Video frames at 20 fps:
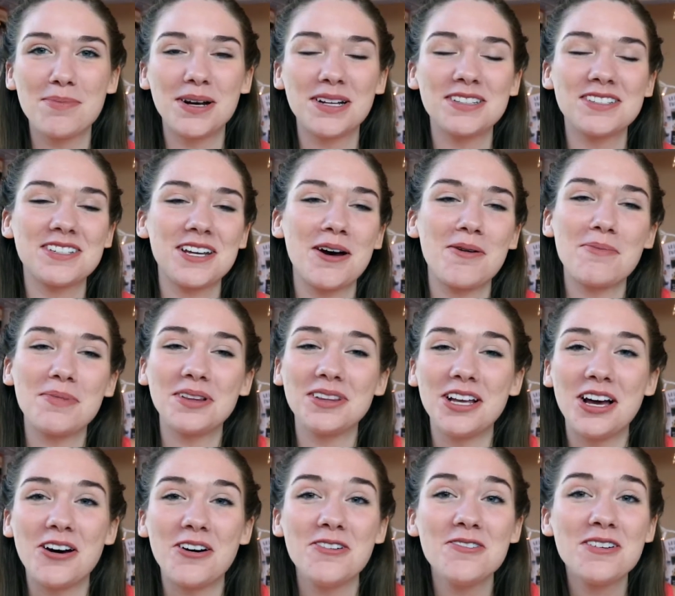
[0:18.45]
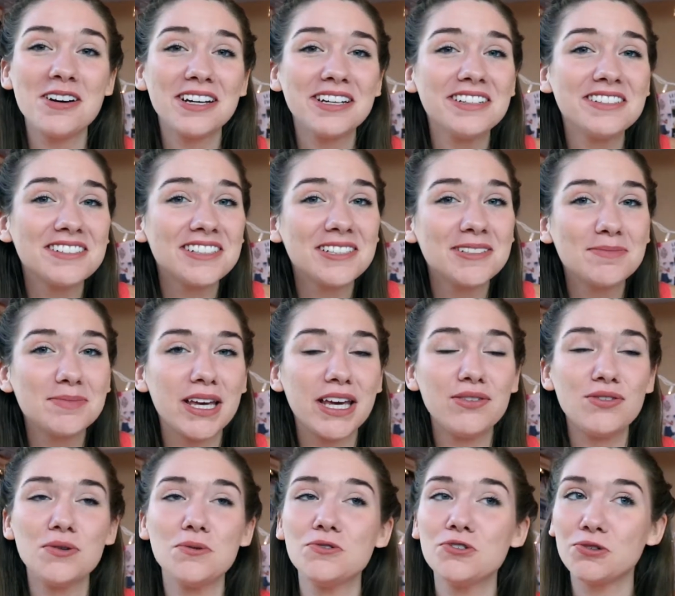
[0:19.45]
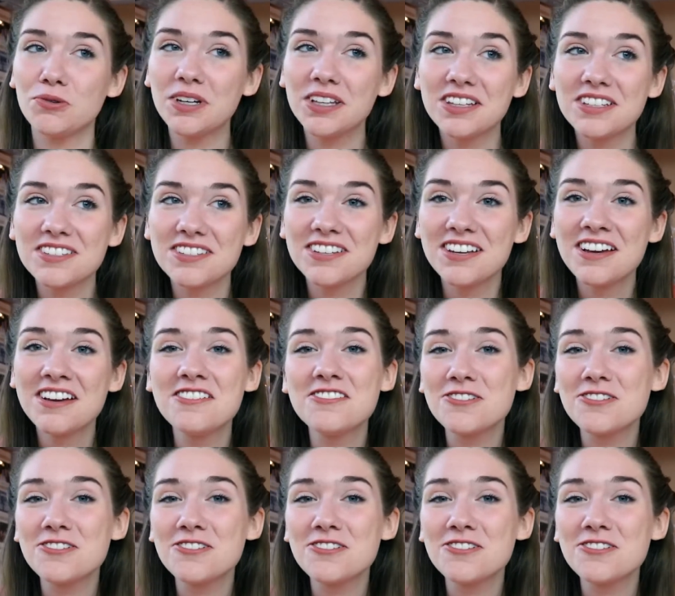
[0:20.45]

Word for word: button down below, and if you enjoy this,